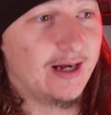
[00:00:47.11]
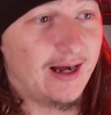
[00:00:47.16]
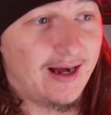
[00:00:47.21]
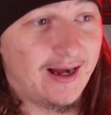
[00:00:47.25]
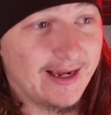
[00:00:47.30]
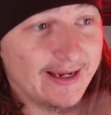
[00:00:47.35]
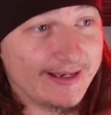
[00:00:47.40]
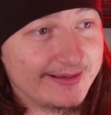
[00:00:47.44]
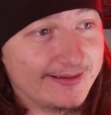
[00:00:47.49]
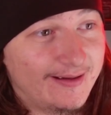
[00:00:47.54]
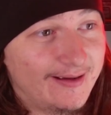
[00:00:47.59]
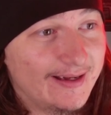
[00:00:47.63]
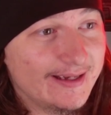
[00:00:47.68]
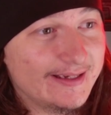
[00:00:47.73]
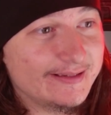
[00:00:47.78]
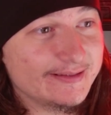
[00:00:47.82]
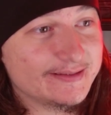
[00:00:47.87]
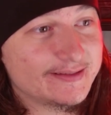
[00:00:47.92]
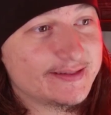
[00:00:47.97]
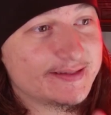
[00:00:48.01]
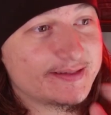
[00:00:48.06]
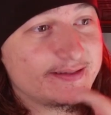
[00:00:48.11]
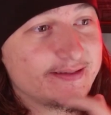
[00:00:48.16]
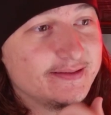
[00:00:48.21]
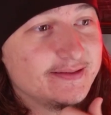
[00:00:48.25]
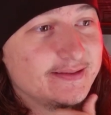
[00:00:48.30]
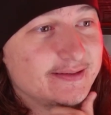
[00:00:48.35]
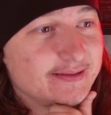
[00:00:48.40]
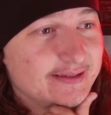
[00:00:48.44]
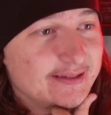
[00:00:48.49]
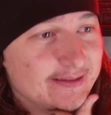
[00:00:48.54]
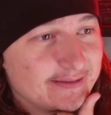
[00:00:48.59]
Eye lights.
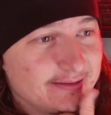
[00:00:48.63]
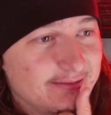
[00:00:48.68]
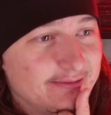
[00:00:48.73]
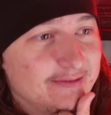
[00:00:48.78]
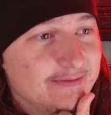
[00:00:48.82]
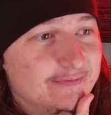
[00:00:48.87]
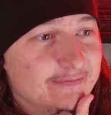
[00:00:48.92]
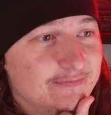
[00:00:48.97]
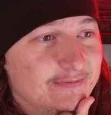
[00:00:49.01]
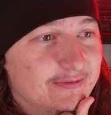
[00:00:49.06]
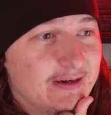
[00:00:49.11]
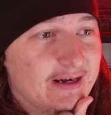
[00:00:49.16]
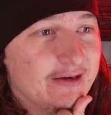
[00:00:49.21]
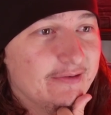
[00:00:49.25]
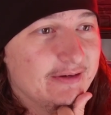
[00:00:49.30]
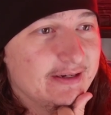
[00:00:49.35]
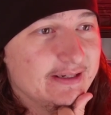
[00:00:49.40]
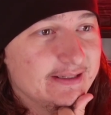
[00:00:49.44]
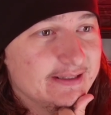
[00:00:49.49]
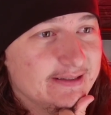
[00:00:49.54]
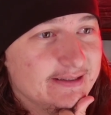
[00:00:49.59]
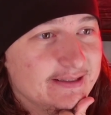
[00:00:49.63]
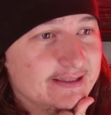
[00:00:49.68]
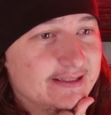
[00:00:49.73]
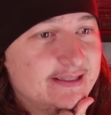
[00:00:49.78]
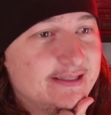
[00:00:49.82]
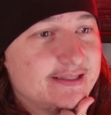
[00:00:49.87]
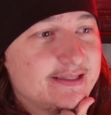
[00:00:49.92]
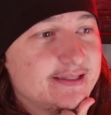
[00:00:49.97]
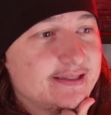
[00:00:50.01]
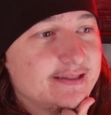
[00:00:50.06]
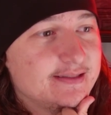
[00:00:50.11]
Very
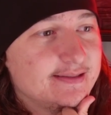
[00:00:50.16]
nice.